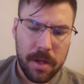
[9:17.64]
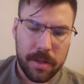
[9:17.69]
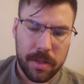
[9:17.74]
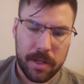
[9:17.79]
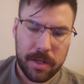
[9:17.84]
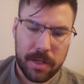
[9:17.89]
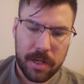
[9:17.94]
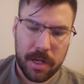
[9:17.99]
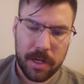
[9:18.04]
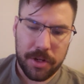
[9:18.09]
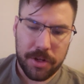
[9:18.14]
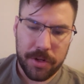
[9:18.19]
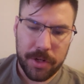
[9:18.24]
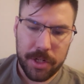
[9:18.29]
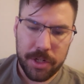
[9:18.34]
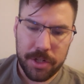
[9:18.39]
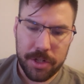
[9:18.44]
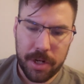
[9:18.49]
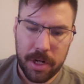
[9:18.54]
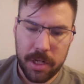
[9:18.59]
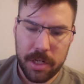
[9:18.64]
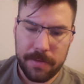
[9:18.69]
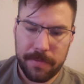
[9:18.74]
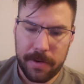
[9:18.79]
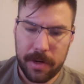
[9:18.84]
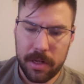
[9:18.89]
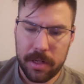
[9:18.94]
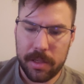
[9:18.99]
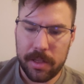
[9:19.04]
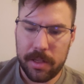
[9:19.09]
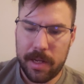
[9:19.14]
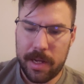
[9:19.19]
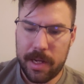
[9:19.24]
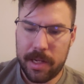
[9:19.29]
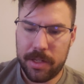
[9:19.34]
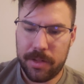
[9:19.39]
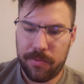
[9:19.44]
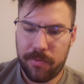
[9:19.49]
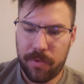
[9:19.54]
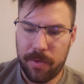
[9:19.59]
The teacher in charge of our
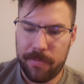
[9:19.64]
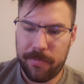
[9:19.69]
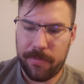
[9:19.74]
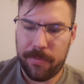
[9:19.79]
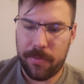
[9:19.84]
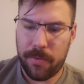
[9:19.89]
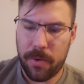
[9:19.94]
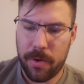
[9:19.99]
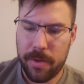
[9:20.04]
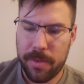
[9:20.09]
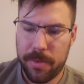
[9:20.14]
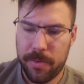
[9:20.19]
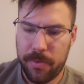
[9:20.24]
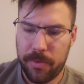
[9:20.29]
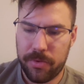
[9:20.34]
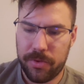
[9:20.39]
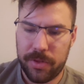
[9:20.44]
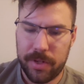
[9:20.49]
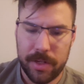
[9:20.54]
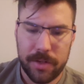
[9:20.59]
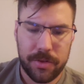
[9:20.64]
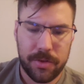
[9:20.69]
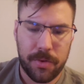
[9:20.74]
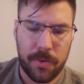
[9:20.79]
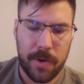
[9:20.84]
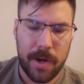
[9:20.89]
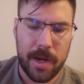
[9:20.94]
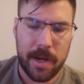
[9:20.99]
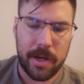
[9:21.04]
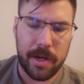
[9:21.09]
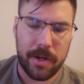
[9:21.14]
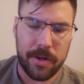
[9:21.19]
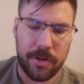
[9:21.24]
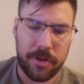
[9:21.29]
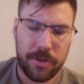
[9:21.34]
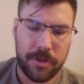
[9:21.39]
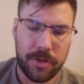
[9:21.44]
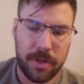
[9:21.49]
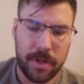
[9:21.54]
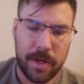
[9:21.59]
class from 4th through 6th grade
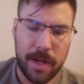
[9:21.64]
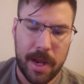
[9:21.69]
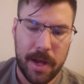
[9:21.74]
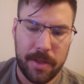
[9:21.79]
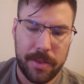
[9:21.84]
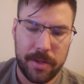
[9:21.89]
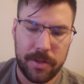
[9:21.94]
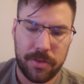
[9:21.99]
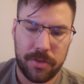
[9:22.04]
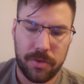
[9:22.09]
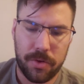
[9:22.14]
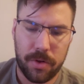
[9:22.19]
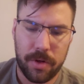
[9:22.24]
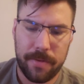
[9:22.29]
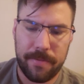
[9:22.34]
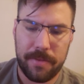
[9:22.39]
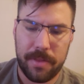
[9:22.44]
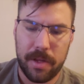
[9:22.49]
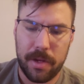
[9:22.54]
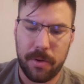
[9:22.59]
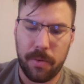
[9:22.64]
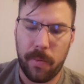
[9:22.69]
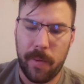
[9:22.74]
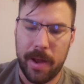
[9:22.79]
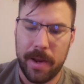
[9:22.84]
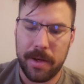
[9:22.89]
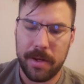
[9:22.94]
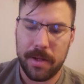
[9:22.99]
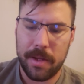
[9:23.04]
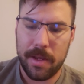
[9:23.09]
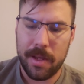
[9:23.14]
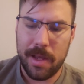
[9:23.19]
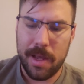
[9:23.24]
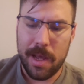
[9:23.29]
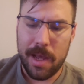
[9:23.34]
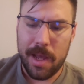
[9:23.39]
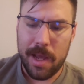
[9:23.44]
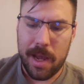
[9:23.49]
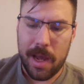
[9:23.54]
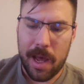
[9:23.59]
understood how this sort of thing went,
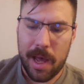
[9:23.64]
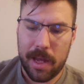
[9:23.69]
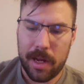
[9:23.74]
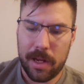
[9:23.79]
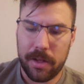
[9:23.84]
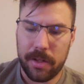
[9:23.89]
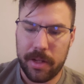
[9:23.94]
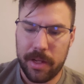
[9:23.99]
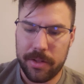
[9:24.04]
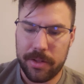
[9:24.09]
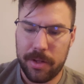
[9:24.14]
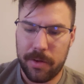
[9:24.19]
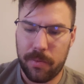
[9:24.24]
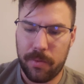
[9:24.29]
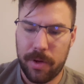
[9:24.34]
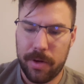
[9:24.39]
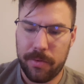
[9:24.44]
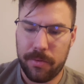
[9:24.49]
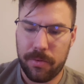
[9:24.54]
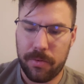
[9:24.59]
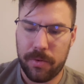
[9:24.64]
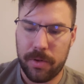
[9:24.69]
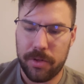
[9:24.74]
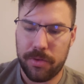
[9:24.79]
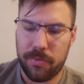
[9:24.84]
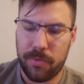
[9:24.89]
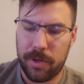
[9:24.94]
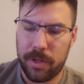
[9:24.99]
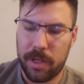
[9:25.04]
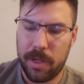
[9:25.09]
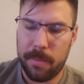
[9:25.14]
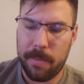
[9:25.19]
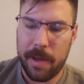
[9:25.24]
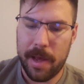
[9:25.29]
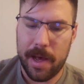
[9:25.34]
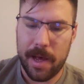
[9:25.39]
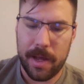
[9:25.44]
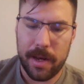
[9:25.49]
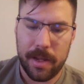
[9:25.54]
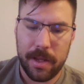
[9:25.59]
and unless was really
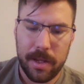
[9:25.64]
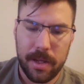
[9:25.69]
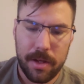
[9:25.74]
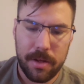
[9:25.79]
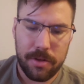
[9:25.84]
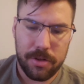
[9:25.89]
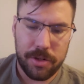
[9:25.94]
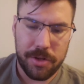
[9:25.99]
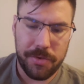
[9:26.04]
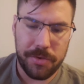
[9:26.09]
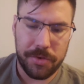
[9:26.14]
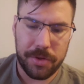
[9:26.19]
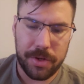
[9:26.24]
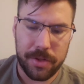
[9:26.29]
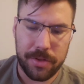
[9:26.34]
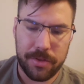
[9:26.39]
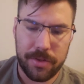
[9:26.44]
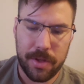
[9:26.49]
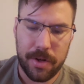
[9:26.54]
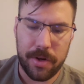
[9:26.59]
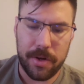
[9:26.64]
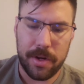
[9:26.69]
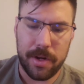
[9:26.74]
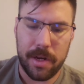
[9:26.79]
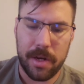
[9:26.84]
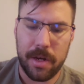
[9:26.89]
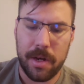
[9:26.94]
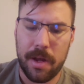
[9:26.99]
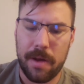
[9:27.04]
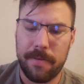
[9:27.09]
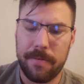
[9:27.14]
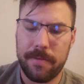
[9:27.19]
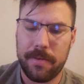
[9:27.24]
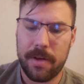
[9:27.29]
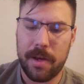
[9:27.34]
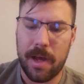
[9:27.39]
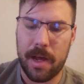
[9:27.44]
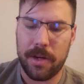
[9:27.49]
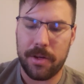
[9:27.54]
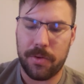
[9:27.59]
bad, she was considerate enough
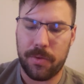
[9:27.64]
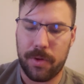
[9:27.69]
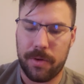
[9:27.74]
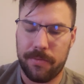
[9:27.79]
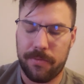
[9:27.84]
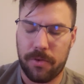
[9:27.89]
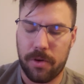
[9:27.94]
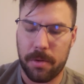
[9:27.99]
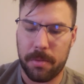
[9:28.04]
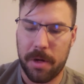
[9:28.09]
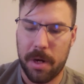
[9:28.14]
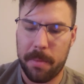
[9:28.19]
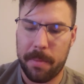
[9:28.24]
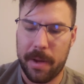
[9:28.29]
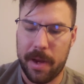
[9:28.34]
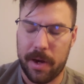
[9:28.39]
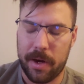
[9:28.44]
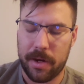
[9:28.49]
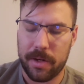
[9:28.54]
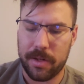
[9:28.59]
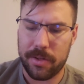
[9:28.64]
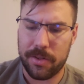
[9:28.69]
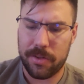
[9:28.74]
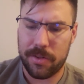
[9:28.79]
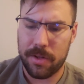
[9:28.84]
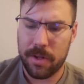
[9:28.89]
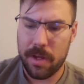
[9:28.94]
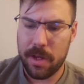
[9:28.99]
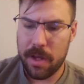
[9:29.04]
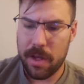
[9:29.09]
not to inform our parents.